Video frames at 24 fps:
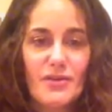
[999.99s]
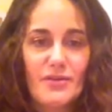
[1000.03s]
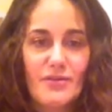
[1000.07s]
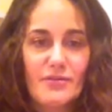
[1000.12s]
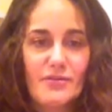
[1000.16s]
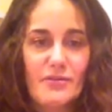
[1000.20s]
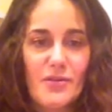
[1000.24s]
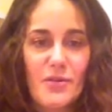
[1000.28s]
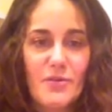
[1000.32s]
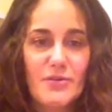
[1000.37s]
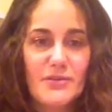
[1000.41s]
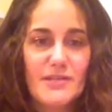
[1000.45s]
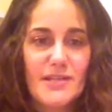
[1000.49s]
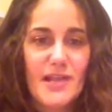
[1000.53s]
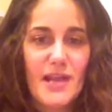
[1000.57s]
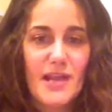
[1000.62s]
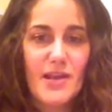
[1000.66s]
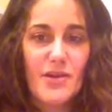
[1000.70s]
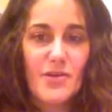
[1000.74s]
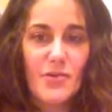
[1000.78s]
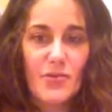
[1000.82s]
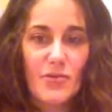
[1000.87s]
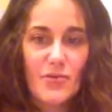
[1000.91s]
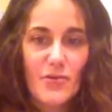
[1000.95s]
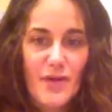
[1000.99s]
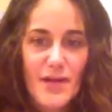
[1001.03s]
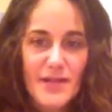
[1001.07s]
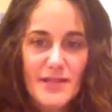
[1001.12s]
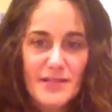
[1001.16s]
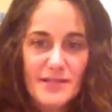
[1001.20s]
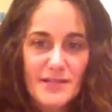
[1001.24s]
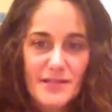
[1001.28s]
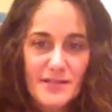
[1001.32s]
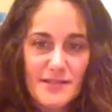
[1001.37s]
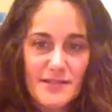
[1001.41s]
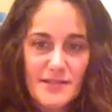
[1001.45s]
Rotate your
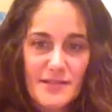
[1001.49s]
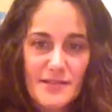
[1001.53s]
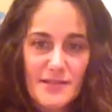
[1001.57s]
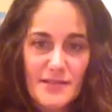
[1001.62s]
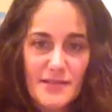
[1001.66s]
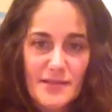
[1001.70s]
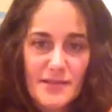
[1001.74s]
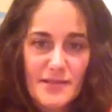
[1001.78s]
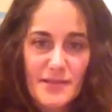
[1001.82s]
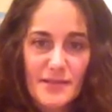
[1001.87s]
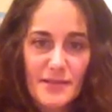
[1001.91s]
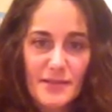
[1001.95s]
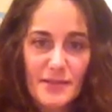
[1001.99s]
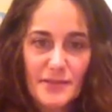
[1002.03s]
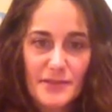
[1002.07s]
wrists.